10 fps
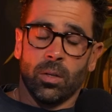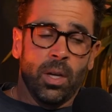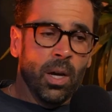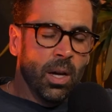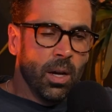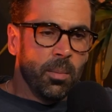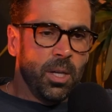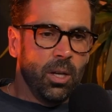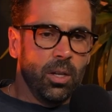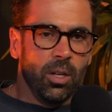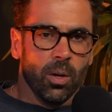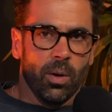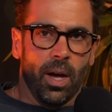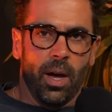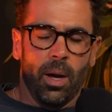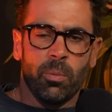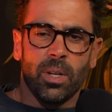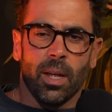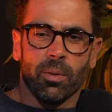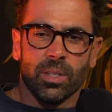Yeah, I mean, I
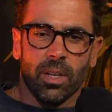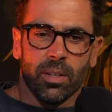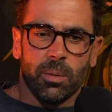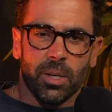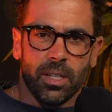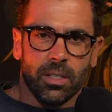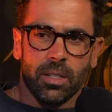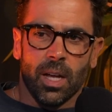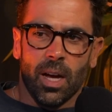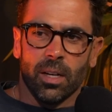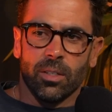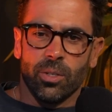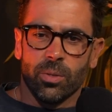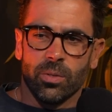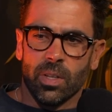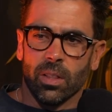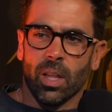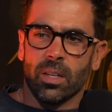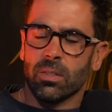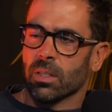would never tell anybody to not use a
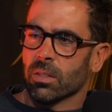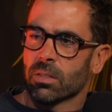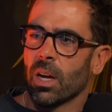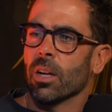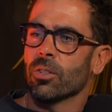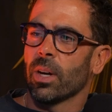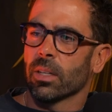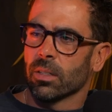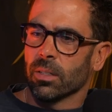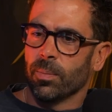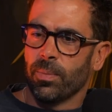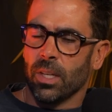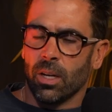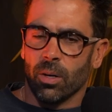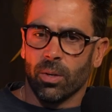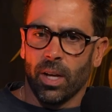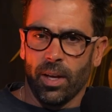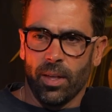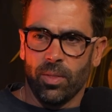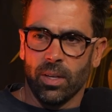licensed contractor, and
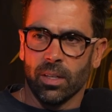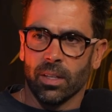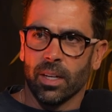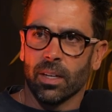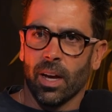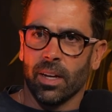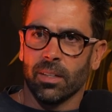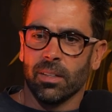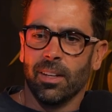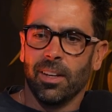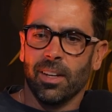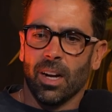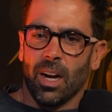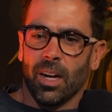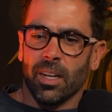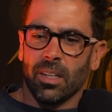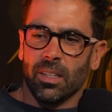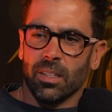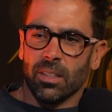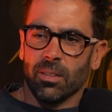I think like I
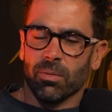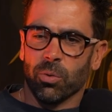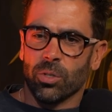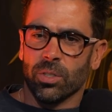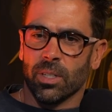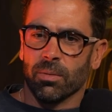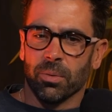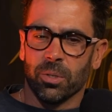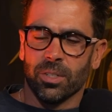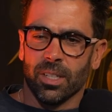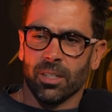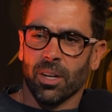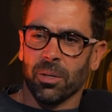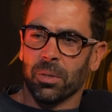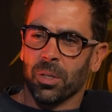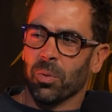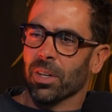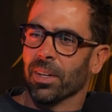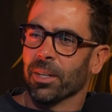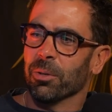fortunately, unfortunately, call it what you
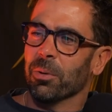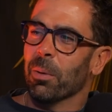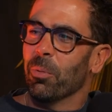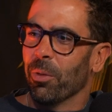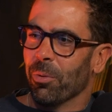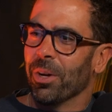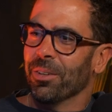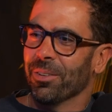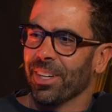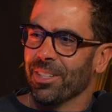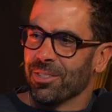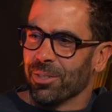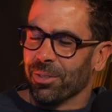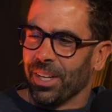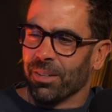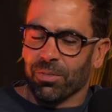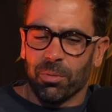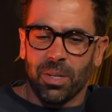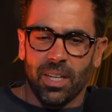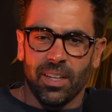will. I grew up with one, right? So like
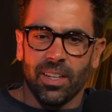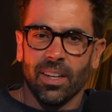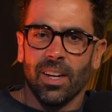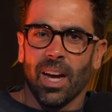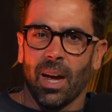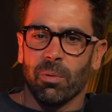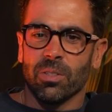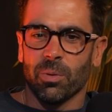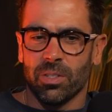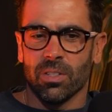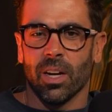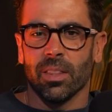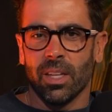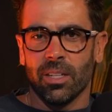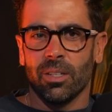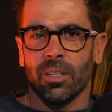for me, I was always taught that,